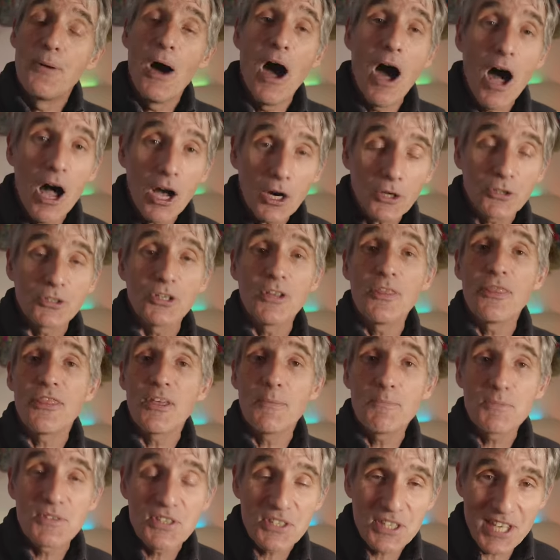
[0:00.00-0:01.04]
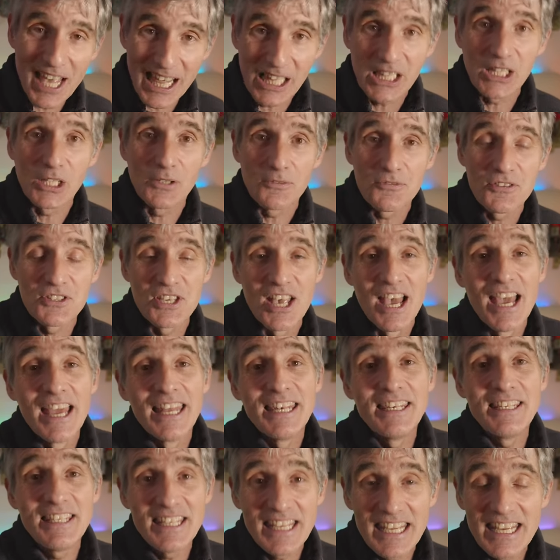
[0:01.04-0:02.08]
parkrun themselves
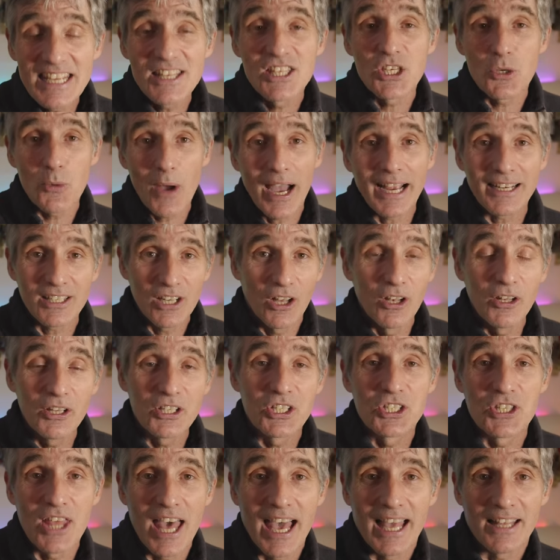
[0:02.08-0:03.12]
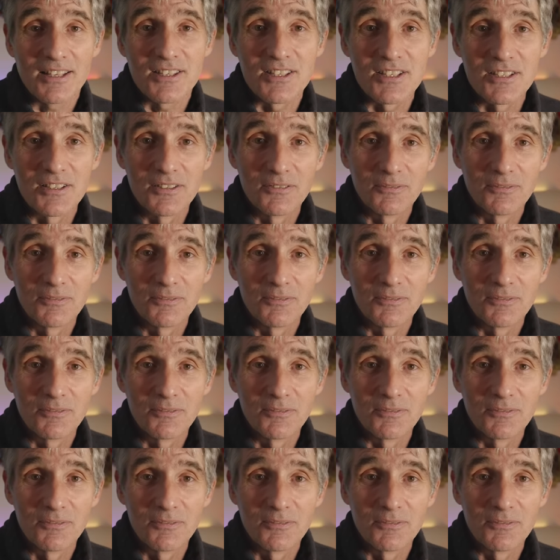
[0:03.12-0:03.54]
need to acknowledge that.